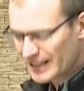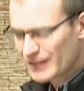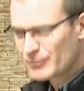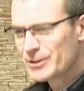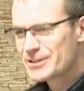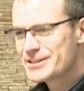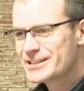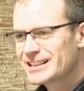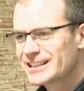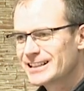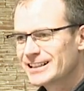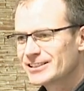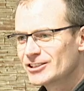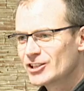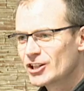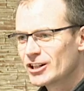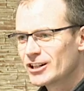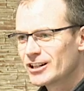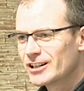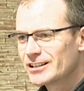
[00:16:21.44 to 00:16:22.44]
And once
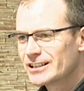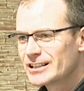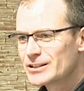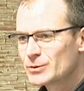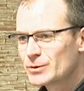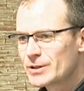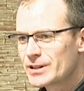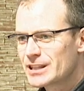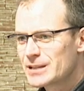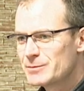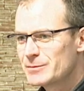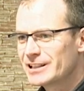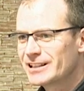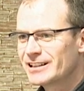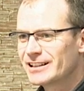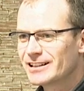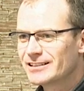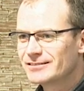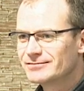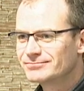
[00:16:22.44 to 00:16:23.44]
again, God is with him
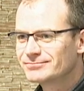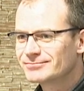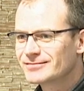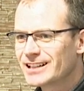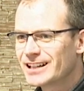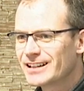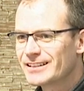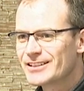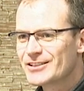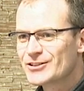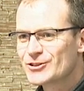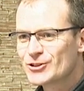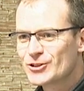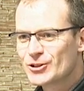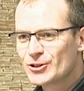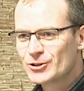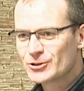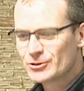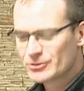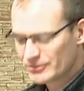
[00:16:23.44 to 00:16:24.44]
again, and there's
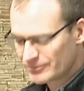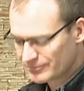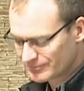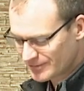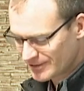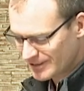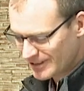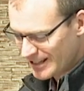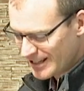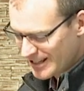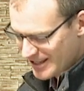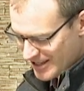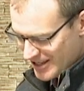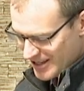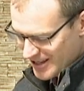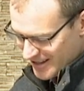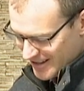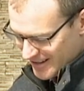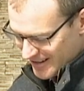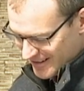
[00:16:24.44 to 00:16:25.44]
no,
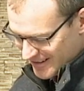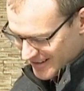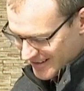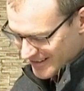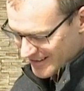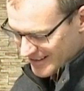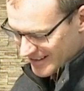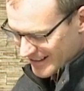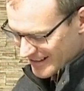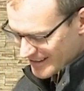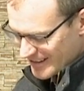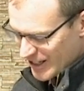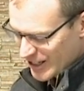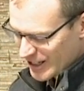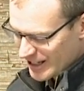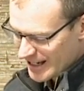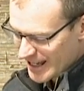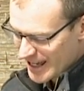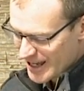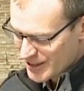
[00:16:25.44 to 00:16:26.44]

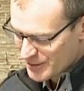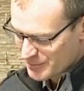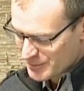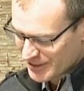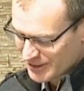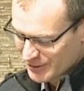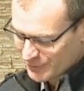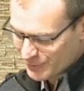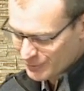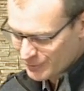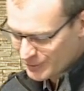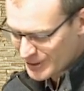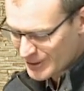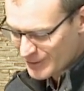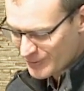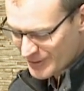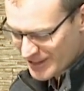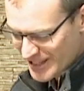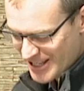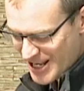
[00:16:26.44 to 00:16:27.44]
they're allowed to be
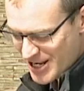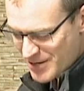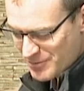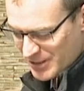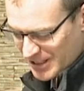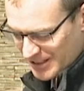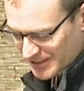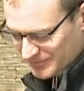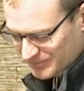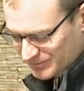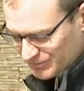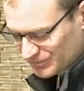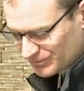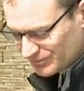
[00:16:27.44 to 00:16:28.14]
free of the enemy.